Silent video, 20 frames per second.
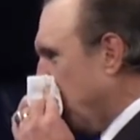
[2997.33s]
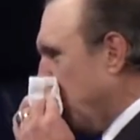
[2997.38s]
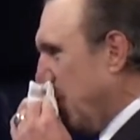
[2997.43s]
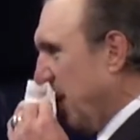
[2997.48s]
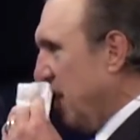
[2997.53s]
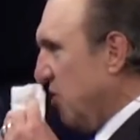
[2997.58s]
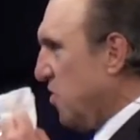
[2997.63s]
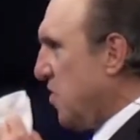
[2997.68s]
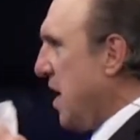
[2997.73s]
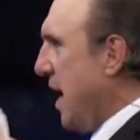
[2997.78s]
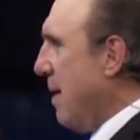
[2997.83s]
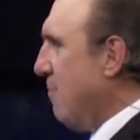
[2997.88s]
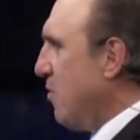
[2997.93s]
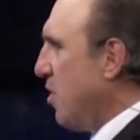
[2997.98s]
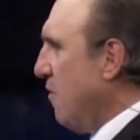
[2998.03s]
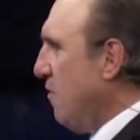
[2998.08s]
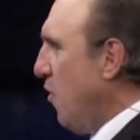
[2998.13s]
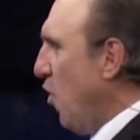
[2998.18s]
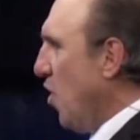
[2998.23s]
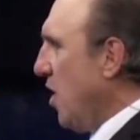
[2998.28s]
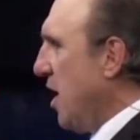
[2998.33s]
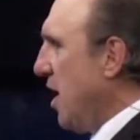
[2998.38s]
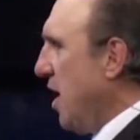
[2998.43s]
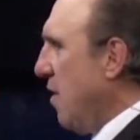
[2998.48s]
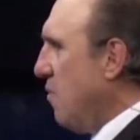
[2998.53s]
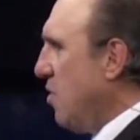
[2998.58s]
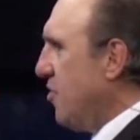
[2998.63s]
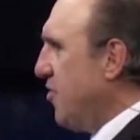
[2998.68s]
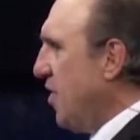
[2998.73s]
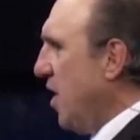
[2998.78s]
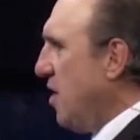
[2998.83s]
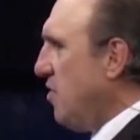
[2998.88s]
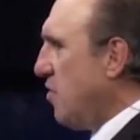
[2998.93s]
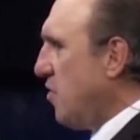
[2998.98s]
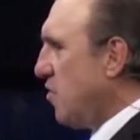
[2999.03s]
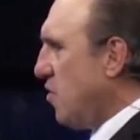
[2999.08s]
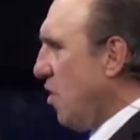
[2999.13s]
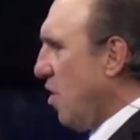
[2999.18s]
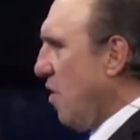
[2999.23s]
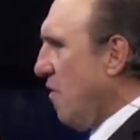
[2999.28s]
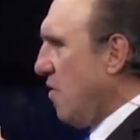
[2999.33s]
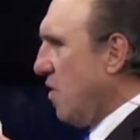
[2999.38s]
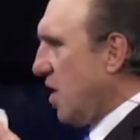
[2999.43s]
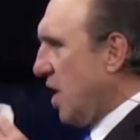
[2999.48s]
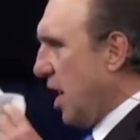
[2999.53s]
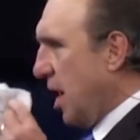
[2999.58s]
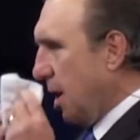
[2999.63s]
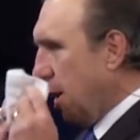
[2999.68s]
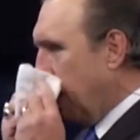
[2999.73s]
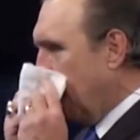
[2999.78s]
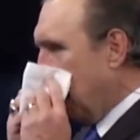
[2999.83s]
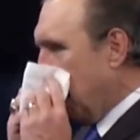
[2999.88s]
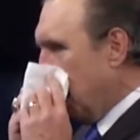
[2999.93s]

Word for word: It's time to fall in love with Jesus all over again.